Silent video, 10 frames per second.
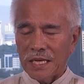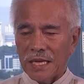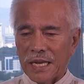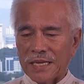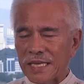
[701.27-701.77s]

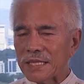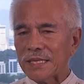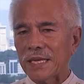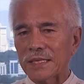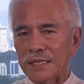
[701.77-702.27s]
against
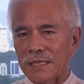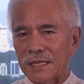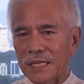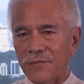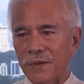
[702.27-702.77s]
that,
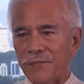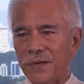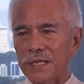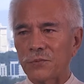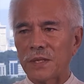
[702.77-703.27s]

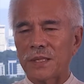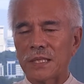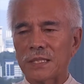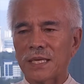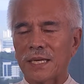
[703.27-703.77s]
faced with
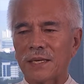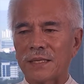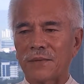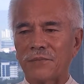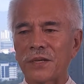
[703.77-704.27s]
these
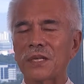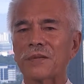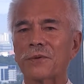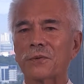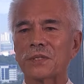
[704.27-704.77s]
very
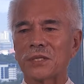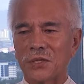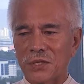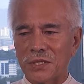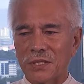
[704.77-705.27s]
difficult
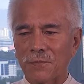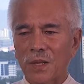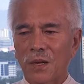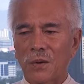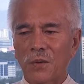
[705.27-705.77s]
decisions,
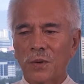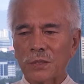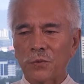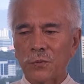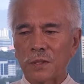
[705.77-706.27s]
what
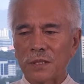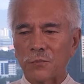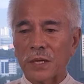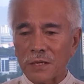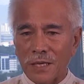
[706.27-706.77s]
we would
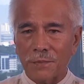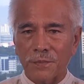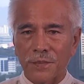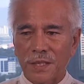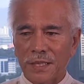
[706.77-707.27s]
welcome
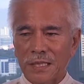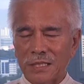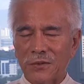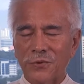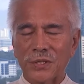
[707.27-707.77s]
is
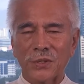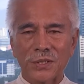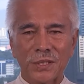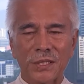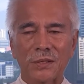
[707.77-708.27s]
the
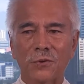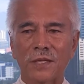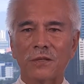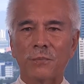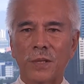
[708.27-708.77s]
resources in order
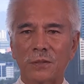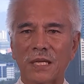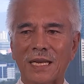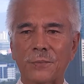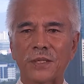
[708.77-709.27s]
to build the
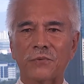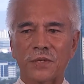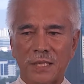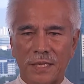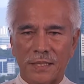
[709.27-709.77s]
climate
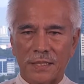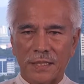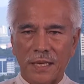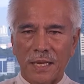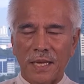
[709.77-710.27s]
resilience.
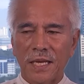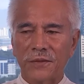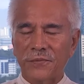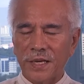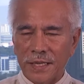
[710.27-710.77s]
And
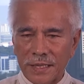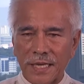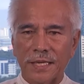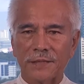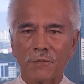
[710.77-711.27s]
failing that,